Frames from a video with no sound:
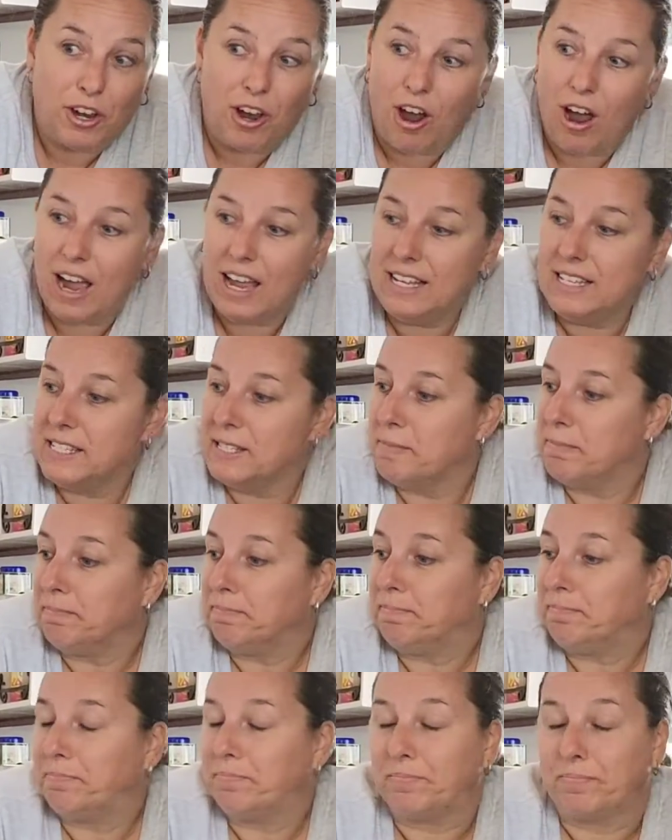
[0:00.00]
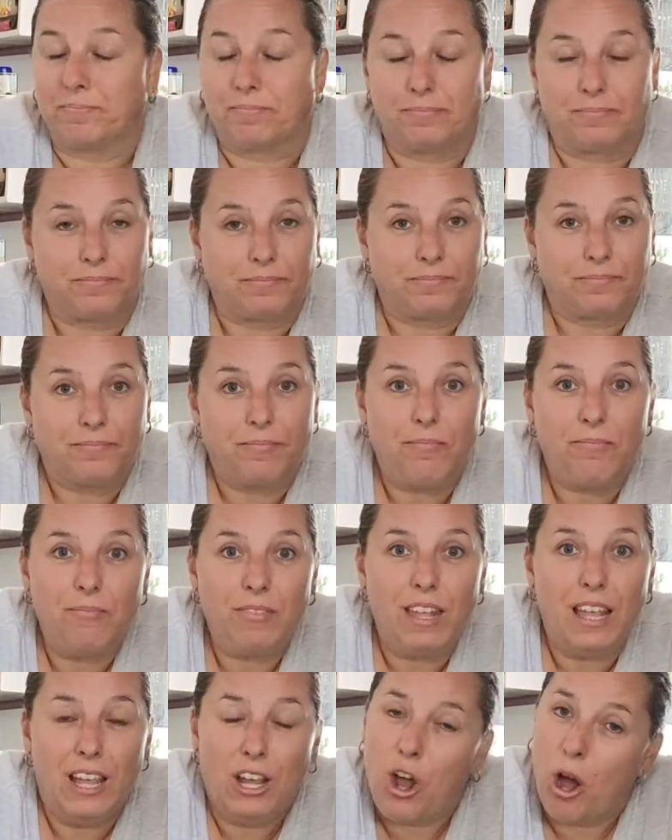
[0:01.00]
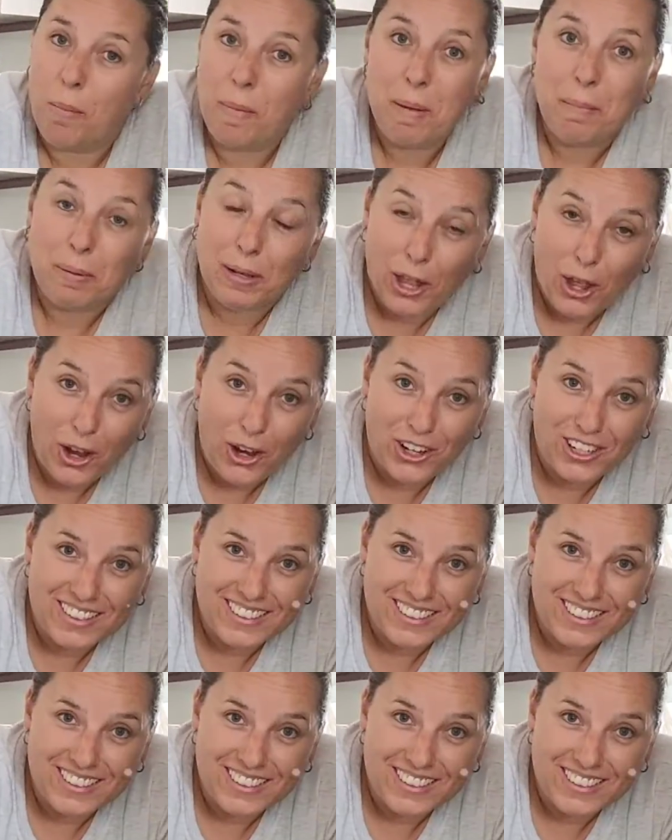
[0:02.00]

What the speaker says: guys. Comment below.